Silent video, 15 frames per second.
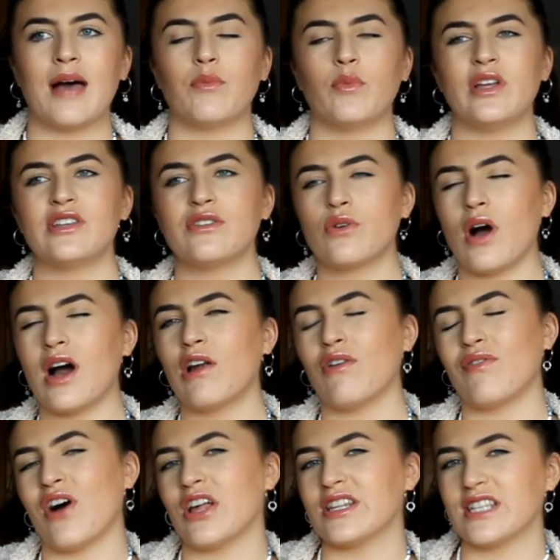We do quite a
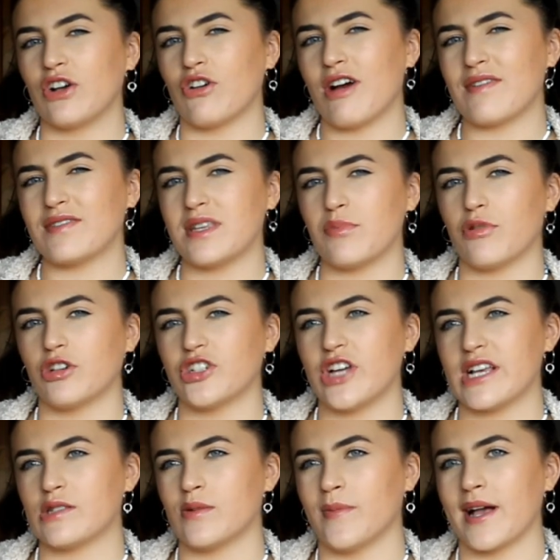lot of arts and craftsy
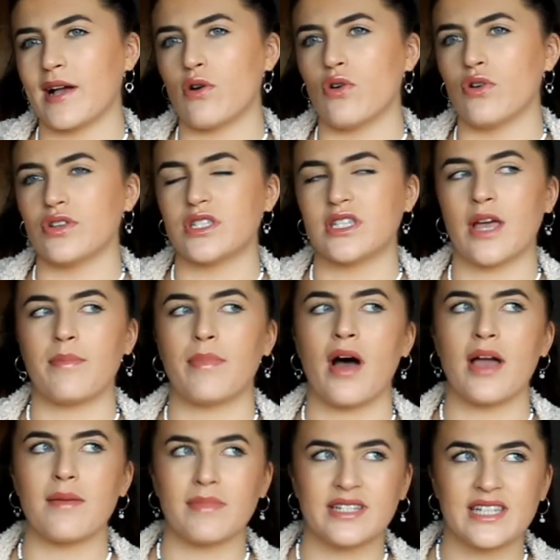projects on my course, so
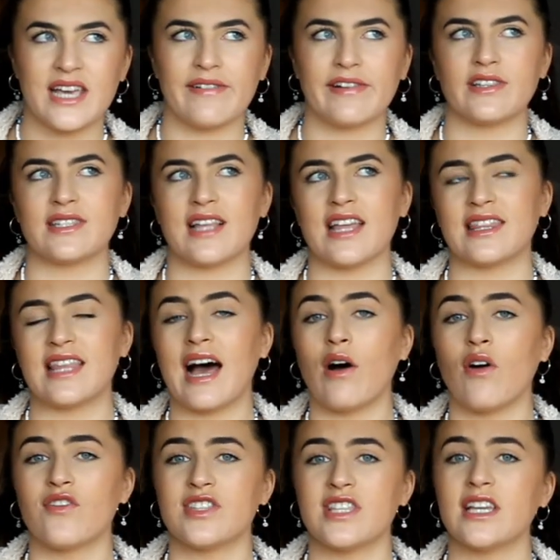buying materials like that
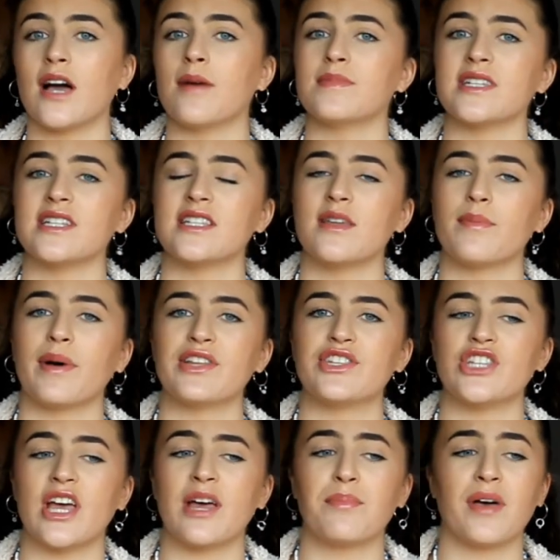obviously comes into the
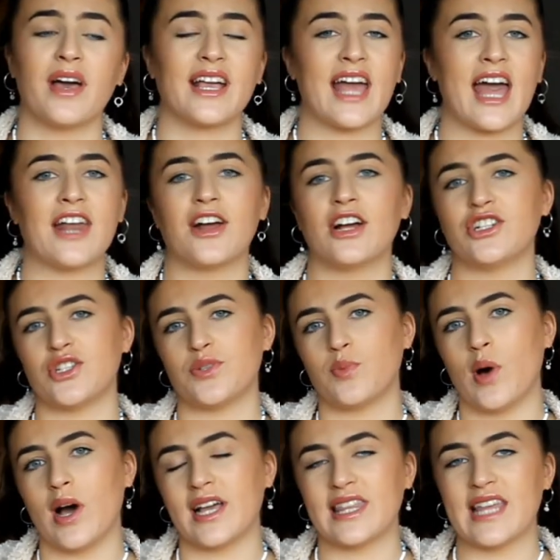budget, but again I just
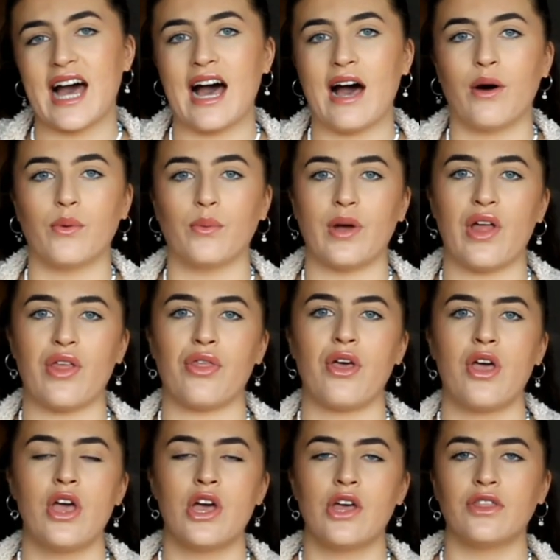work that out with
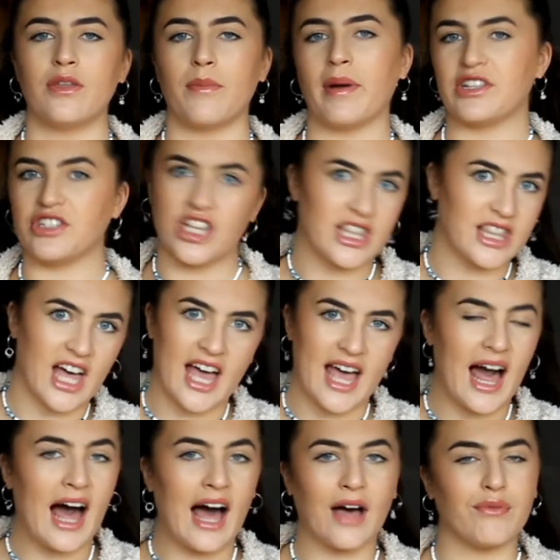the budget that I
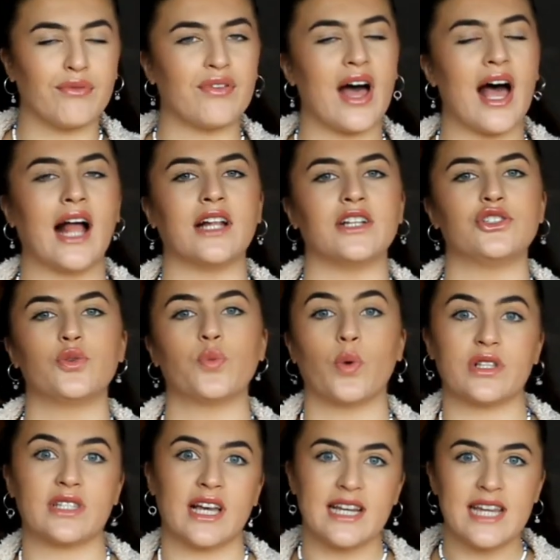have and
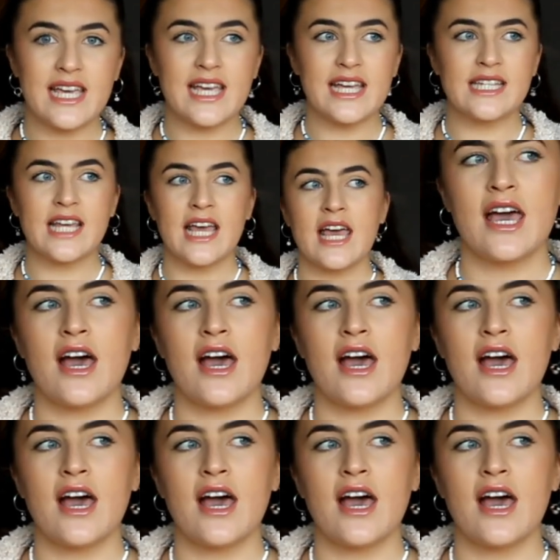what I need.